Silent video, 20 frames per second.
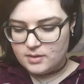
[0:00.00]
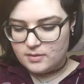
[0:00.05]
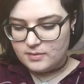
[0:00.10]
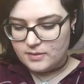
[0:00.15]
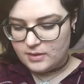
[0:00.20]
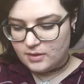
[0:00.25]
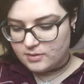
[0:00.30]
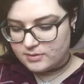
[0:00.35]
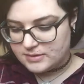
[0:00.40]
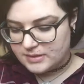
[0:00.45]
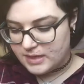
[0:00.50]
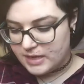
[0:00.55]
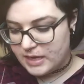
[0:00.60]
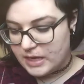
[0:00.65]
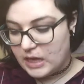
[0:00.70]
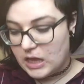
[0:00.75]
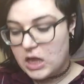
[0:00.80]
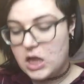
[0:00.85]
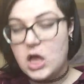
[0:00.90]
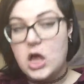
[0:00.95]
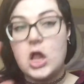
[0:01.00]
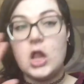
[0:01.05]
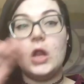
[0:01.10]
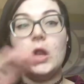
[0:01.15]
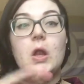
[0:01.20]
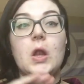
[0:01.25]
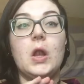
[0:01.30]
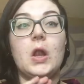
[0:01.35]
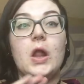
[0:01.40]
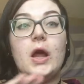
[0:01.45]
There's a
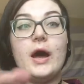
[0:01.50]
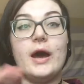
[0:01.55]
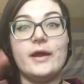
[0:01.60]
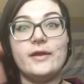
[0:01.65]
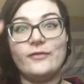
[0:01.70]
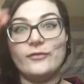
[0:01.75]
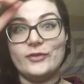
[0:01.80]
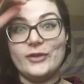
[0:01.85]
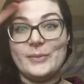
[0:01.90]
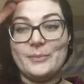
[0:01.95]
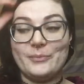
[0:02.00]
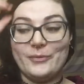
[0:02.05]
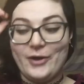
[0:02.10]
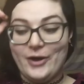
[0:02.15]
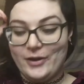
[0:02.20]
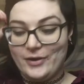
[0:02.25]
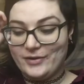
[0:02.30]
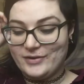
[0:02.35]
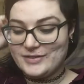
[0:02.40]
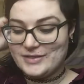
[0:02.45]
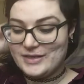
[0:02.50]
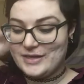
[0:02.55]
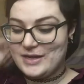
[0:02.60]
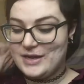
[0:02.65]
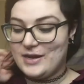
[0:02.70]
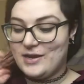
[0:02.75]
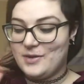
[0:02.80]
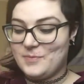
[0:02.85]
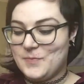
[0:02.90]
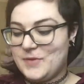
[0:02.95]
lot of lip products in
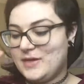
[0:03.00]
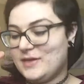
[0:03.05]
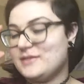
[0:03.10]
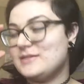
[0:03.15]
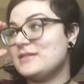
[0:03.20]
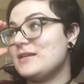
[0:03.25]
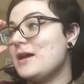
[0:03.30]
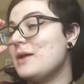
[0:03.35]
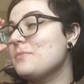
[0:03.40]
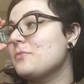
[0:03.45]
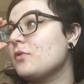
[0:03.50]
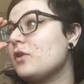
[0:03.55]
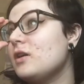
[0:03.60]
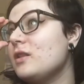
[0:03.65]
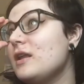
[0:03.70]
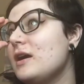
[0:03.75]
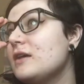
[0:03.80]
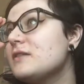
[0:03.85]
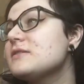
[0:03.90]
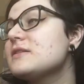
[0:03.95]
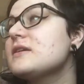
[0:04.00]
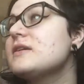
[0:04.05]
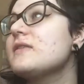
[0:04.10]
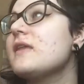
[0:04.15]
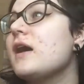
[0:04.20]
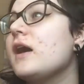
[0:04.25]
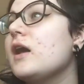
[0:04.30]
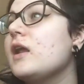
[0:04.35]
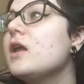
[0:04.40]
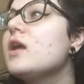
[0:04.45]
here because I'm realizing
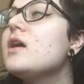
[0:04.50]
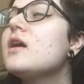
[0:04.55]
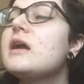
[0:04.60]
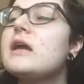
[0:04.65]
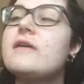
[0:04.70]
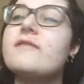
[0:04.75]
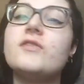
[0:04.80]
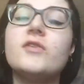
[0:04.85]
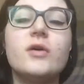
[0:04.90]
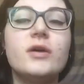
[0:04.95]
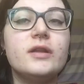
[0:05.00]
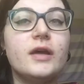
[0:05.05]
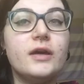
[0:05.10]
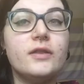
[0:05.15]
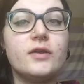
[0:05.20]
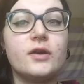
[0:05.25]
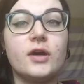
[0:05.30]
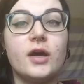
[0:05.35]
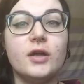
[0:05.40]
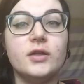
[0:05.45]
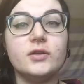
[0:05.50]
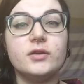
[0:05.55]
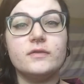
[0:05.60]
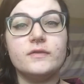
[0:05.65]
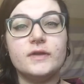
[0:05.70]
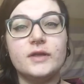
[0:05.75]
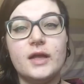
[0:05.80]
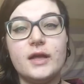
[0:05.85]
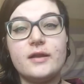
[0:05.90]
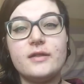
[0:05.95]
that even though I like the color
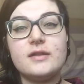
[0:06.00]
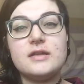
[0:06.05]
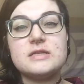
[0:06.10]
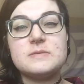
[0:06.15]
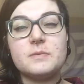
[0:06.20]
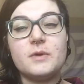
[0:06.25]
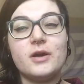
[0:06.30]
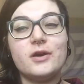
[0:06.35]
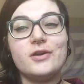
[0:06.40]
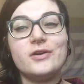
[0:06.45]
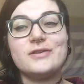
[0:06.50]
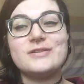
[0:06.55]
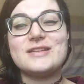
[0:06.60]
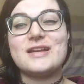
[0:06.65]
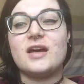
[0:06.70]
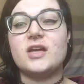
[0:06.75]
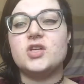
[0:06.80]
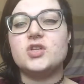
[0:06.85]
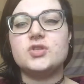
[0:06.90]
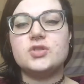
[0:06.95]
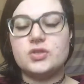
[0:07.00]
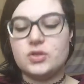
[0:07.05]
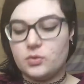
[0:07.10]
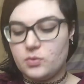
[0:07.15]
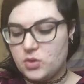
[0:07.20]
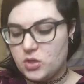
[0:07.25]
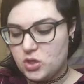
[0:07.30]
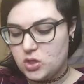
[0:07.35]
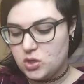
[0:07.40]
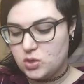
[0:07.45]
of a lot of these products, I just
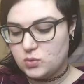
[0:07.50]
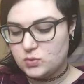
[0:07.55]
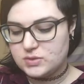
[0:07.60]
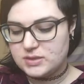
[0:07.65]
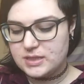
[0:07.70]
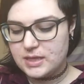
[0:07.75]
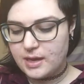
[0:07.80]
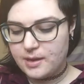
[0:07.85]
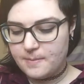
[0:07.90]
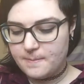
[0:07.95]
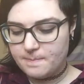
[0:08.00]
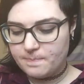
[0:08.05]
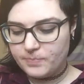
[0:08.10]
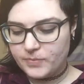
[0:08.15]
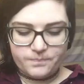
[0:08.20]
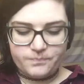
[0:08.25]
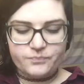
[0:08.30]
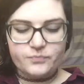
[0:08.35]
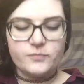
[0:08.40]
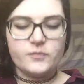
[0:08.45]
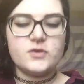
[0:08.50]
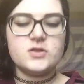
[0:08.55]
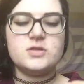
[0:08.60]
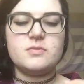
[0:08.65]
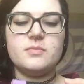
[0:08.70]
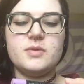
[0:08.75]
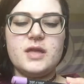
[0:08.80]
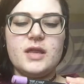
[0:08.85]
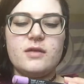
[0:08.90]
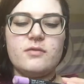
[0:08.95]
don't use them. First
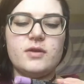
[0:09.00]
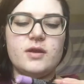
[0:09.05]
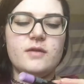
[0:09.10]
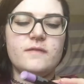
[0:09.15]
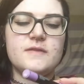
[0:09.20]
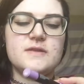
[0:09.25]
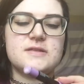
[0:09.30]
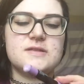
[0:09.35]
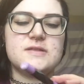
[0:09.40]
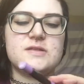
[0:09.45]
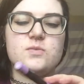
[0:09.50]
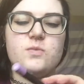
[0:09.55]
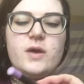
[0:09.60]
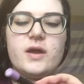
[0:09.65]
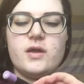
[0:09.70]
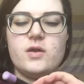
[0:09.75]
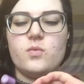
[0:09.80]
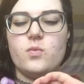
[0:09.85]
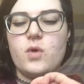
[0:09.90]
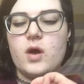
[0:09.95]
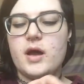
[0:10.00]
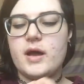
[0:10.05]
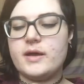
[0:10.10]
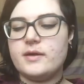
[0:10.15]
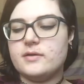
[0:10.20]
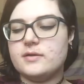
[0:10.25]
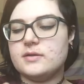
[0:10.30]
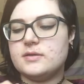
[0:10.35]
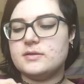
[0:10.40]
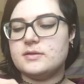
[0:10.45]
one I'm getting rid of is this Wet n
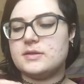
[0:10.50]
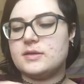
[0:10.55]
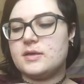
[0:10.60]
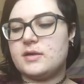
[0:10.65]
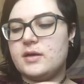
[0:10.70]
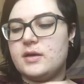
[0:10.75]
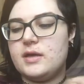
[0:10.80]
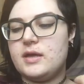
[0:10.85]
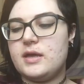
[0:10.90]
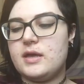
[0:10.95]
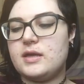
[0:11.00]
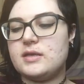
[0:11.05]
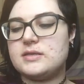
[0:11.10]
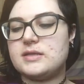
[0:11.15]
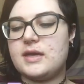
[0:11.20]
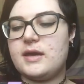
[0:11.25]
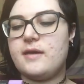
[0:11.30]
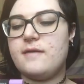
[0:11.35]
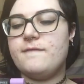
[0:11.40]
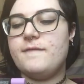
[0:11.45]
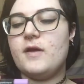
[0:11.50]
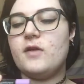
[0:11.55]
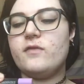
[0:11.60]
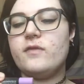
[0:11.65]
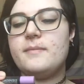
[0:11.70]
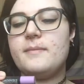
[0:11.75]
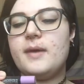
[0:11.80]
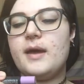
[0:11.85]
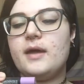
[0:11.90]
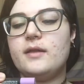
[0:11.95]
Wild. It's a
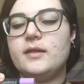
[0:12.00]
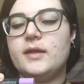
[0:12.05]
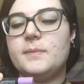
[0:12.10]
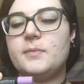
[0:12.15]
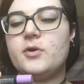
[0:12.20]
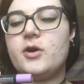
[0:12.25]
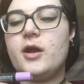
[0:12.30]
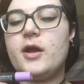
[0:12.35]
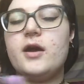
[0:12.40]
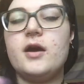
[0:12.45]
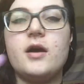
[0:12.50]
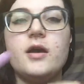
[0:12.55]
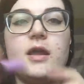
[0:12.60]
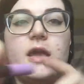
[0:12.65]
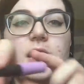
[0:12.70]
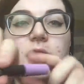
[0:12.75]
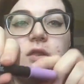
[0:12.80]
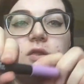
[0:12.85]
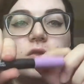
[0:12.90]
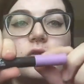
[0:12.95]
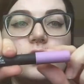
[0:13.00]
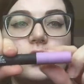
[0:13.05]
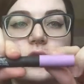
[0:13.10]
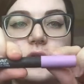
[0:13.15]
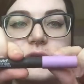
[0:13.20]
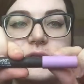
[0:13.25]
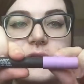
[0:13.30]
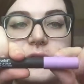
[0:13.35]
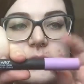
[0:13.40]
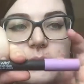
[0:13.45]
velvet matte lip crayon. It
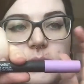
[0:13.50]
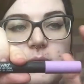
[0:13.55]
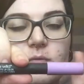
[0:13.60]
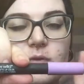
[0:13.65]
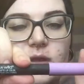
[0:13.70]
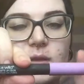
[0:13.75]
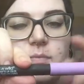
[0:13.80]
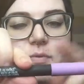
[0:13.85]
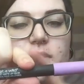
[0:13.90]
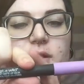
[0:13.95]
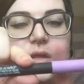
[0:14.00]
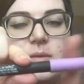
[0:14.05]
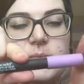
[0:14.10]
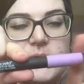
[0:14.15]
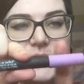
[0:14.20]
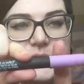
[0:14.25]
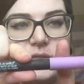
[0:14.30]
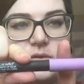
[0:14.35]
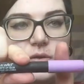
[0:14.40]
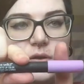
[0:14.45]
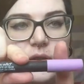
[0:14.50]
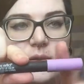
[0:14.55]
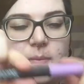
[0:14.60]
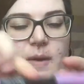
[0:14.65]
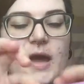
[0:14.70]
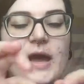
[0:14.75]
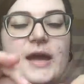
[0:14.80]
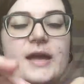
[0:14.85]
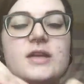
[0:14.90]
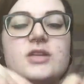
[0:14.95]
looks like it'd be really pretty based on the
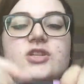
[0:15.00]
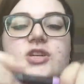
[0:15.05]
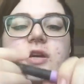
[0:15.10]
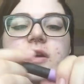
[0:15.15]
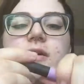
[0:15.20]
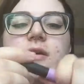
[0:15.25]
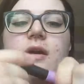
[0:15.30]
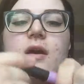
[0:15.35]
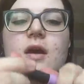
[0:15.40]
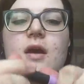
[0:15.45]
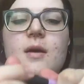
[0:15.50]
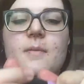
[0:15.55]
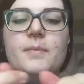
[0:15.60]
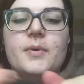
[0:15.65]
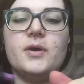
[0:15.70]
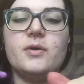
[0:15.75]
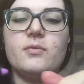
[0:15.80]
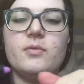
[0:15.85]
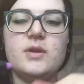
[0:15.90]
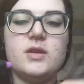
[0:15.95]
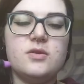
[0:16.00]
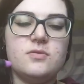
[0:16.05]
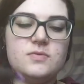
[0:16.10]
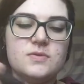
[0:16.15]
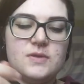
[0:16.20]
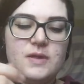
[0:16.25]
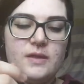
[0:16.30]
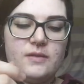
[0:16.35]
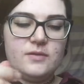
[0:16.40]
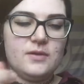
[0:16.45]
packaging, but when you
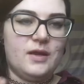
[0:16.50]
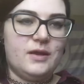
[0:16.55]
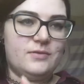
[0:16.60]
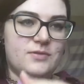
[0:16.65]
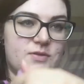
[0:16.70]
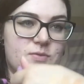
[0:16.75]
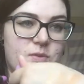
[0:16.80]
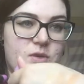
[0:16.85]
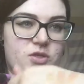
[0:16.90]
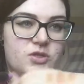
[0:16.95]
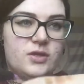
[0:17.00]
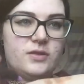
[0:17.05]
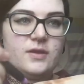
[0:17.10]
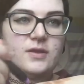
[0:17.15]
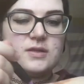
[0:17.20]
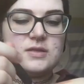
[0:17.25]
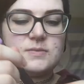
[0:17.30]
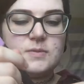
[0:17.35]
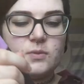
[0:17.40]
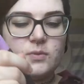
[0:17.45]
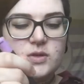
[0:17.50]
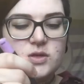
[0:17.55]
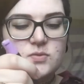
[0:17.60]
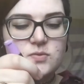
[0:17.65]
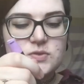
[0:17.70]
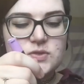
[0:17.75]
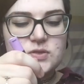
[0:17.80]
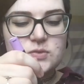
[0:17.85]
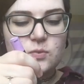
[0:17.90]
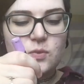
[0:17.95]
I was swatching things, but when
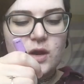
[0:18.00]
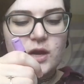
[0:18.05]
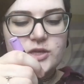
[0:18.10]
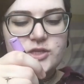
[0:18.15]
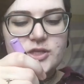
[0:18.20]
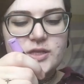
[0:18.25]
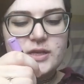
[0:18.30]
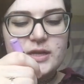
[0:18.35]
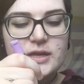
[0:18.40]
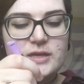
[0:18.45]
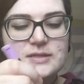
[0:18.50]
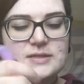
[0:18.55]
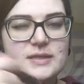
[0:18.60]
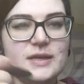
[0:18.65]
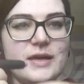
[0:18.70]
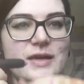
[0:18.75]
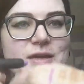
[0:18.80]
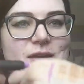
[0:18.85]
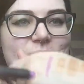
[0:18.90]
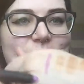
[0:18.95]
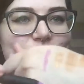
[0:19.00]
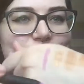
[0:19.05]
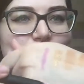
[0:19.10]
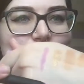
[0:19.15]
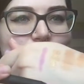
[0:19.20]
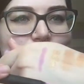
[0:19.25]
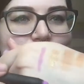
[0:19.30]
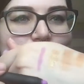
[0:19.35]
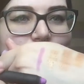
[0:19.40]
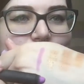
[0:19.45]
you swatch it, it's like
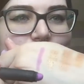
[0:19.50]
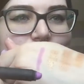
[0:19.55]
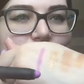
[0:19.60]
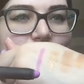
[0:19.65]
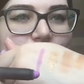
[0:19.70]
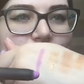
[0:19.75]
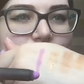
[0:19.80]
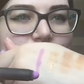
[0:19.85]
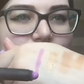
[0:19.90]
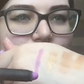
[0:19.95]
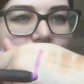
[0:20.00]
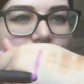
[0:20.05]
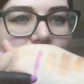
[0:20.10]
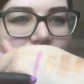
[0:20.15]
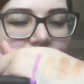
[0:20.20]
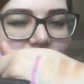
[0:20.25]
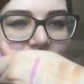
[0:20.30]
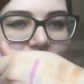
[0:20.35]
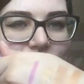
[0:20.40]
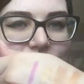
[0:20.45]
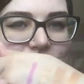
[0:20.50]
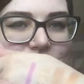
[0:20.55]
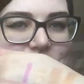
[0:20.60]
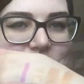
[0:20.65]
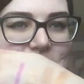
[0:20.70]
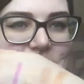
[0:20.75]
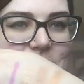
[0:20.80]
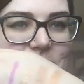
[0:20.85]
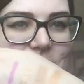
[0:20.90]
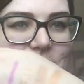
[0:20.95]
nowhere
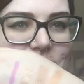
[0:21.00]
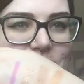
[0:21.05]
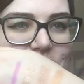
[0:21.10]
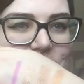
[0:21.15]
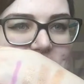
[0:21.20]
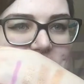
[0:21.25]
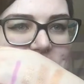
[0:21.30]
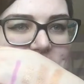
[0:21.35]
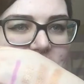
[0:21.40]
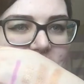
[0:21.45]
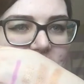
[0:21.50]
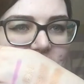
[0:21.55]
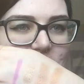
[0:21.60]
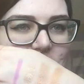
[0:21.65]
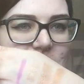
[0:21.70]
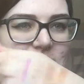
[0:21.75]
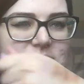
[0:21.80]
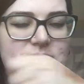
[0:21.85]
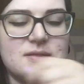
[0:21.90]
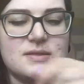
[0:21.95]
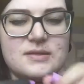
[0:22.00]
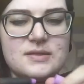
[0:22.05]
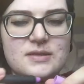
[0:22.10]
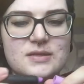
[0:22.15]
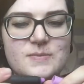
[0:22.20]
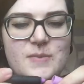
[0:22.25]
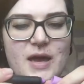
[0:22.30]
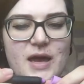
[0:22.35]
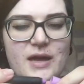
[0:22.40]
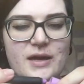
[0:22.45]
near the same as
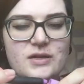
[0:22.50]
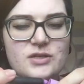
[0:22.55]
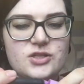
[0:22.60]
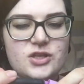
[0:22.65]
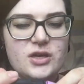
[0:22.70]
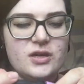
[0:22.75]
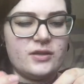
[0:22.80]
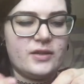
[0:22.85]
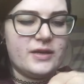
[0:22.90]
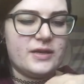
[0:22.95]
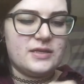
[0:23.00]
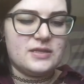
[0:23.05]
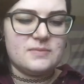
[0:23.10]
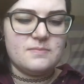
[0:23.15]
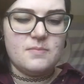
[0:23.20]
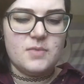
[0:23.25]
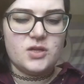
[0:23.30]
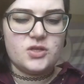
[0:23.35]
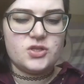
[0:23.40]
this packaging. Like it